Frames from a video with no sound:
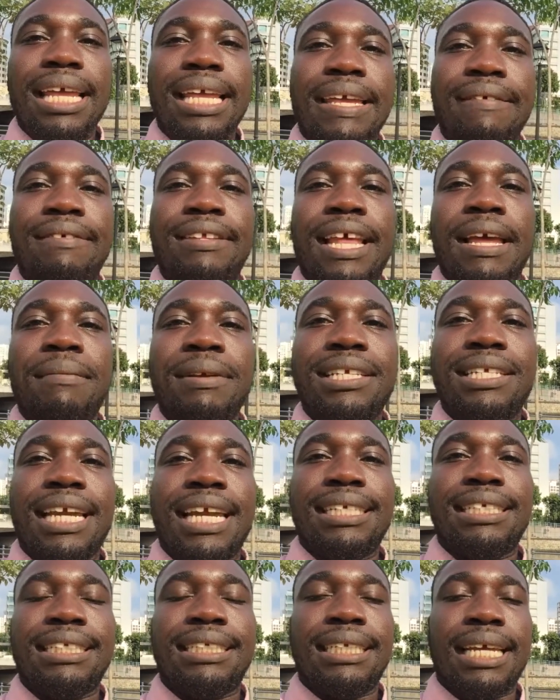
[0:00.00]
Gives them a
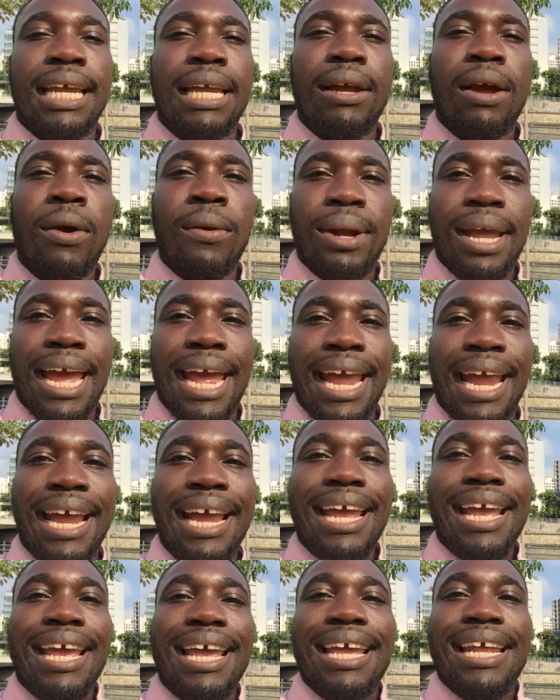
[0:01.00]
chance to say, okay,
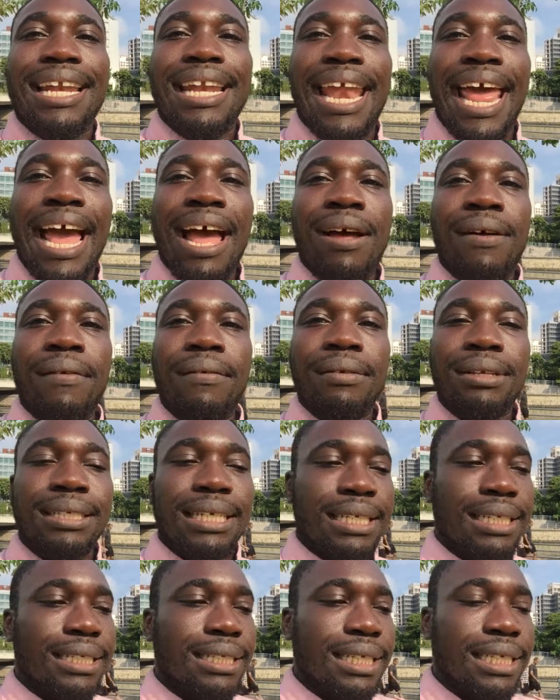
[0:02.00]
now
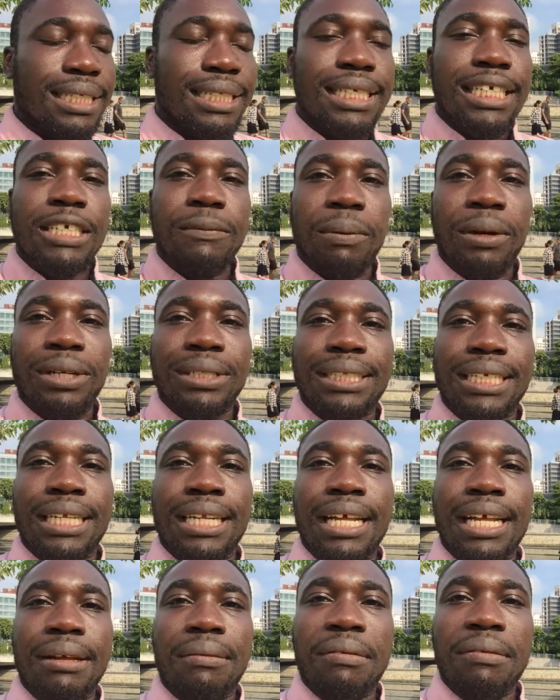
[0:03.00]
since this
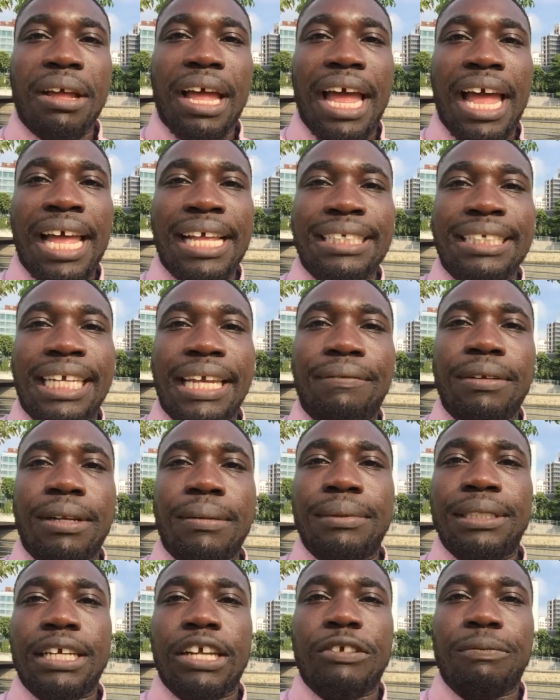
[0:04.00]
person has given
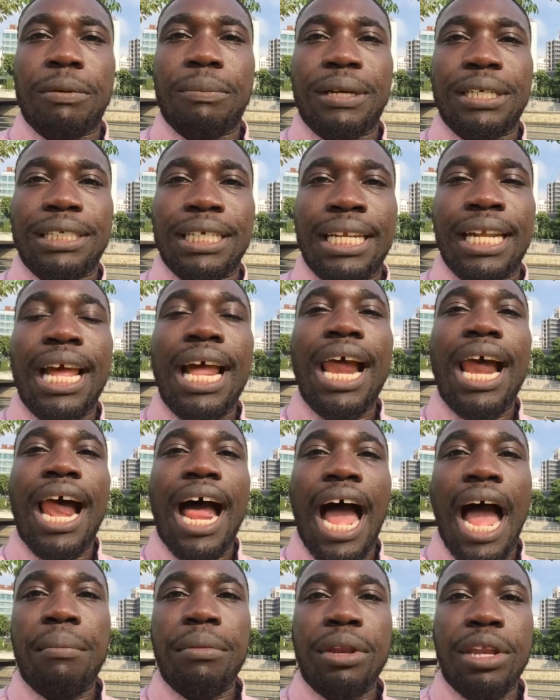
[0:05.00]
themselves permission,
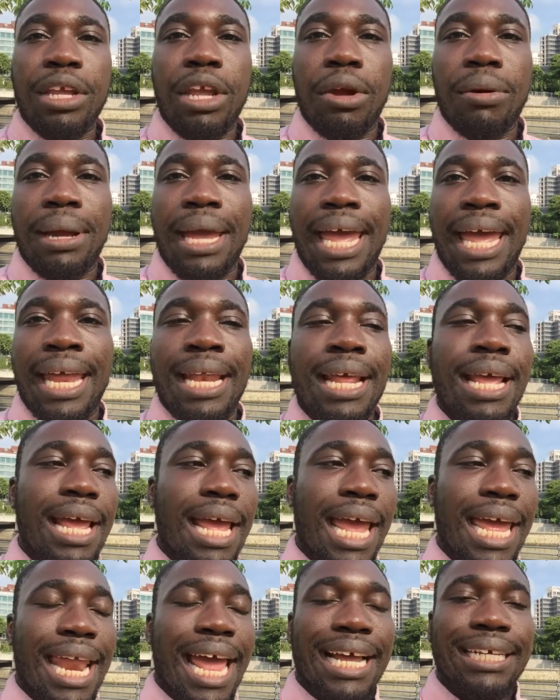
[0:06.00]
I'm gonna go ahead
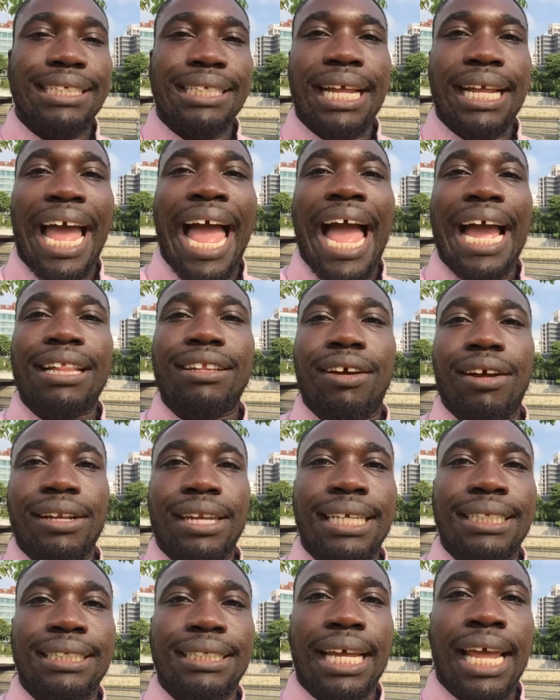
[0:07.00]
and actually act
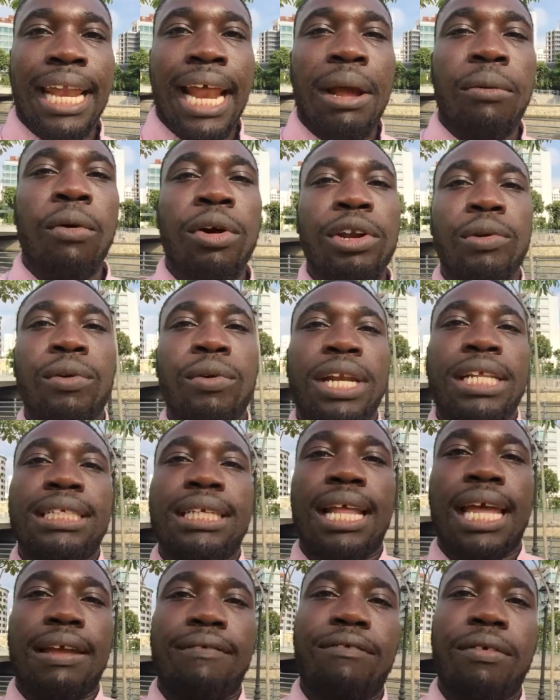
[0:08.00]
on this. And I wonder what
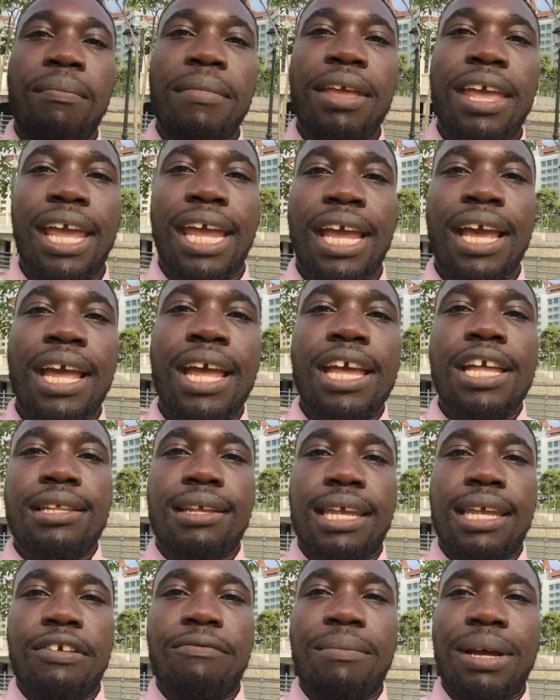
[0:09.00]
it's like for me
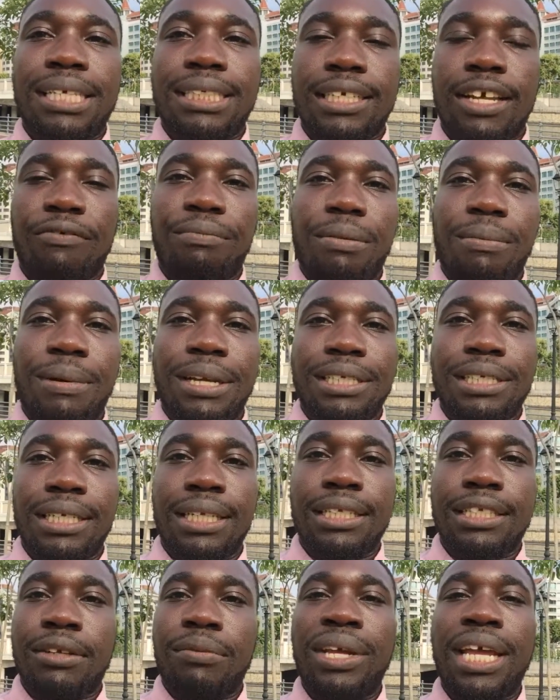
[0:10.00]
to give myself
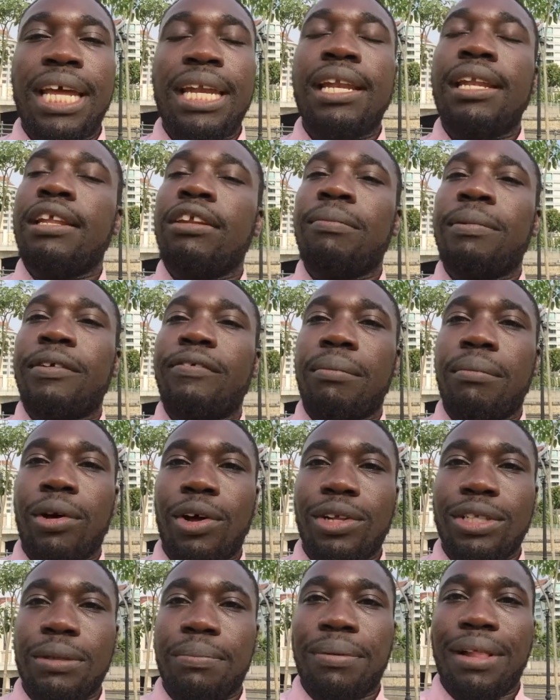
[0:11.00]
permission. So we get a little bit of a
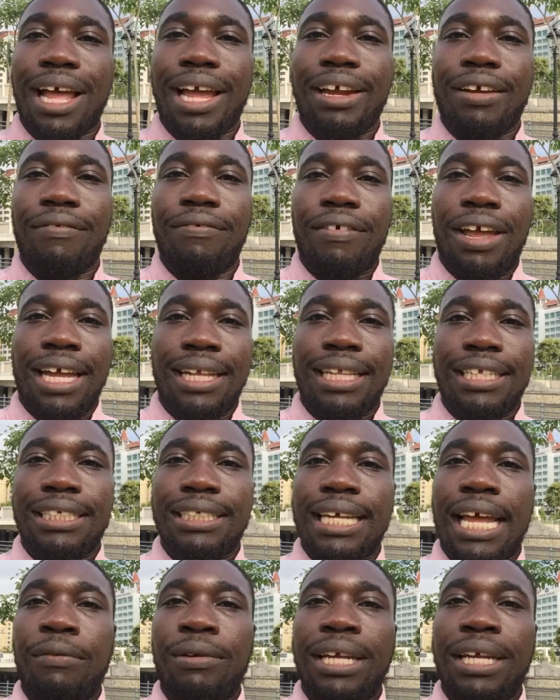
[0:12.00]
multiplier effect.
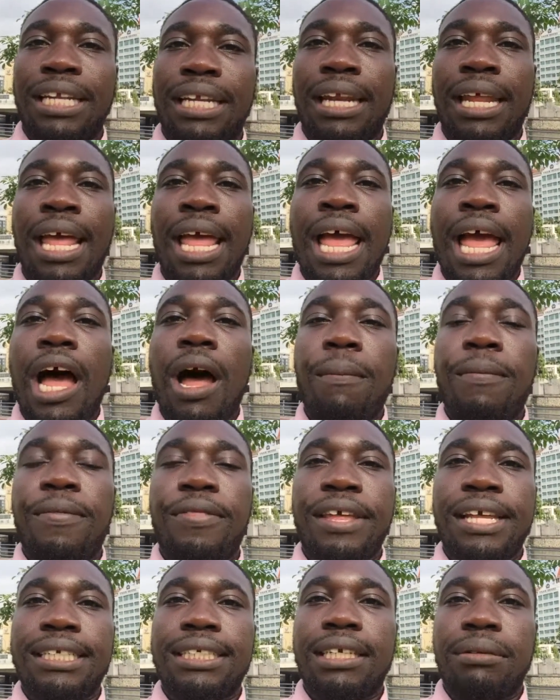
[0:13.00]
This is how we can help
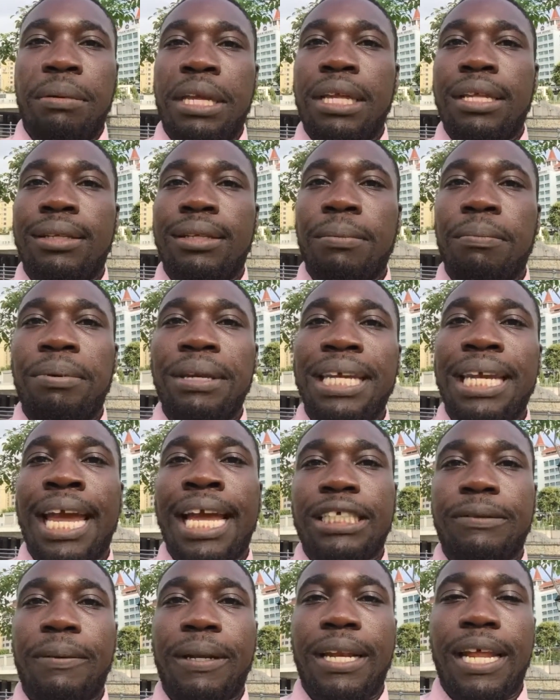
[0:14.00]
things to be
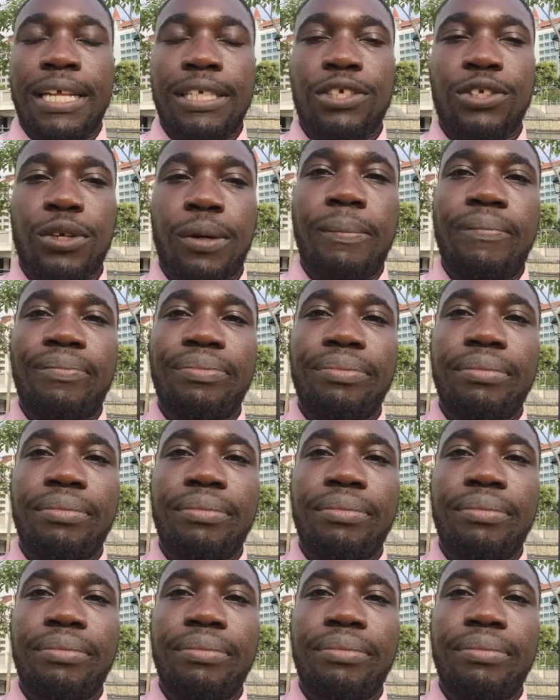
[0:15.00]
exponential.